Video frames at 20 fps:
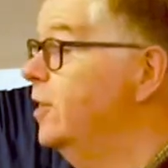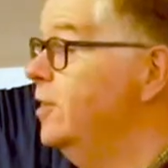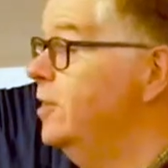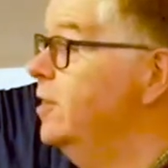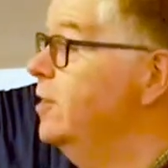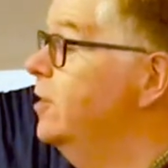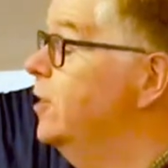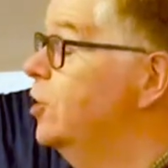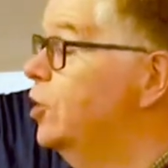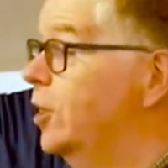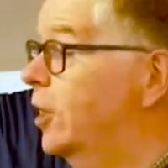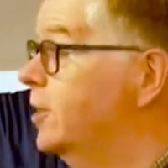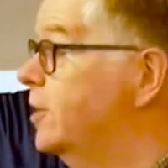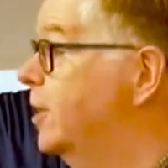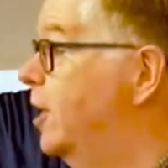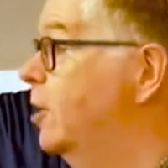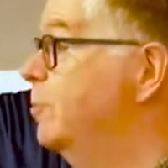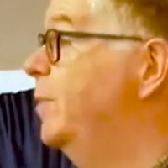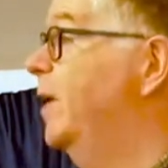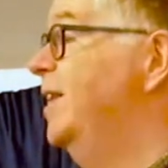This is the
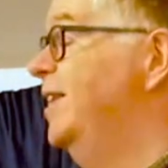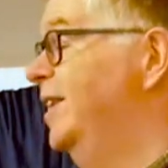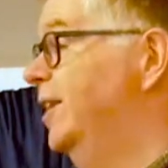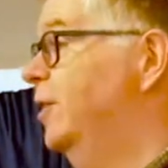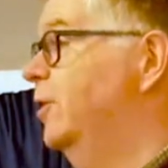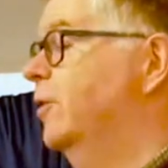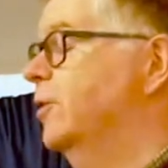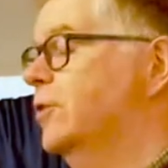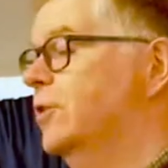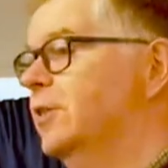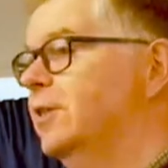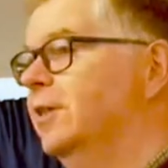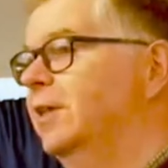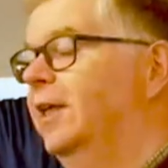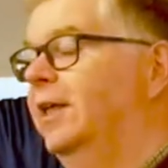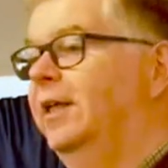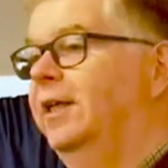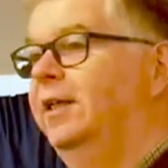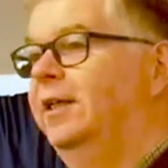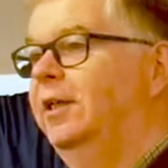Gentile Pentecost.
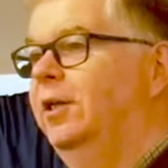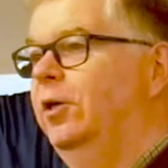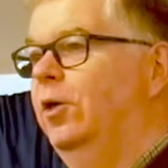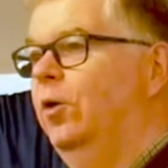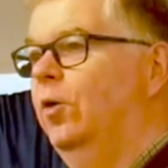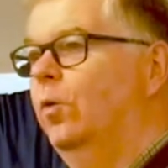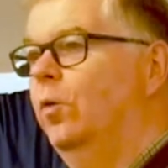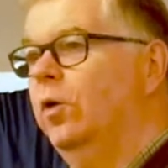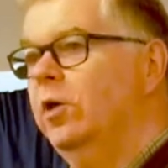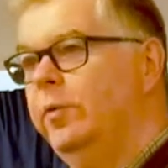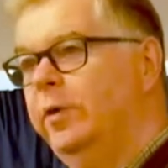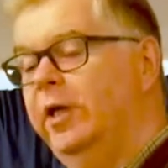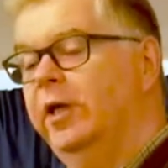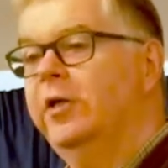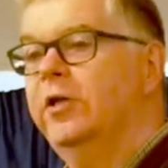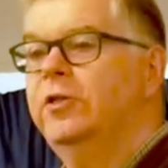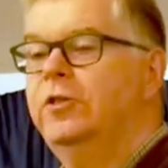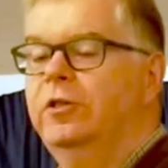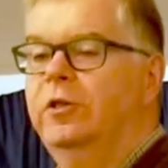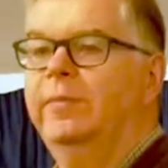What are we
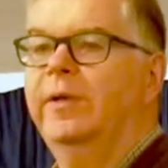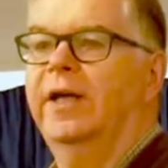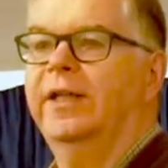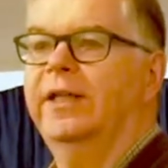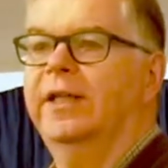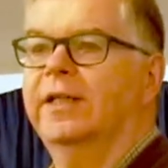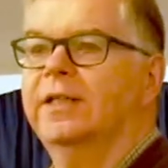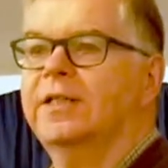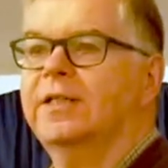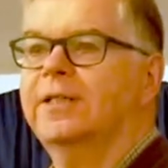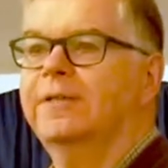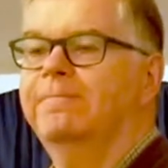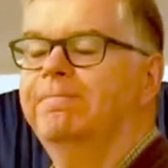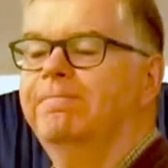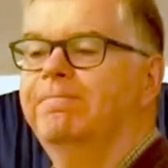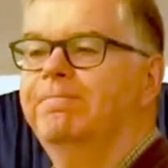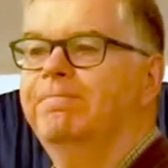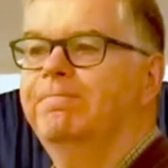going to do about this?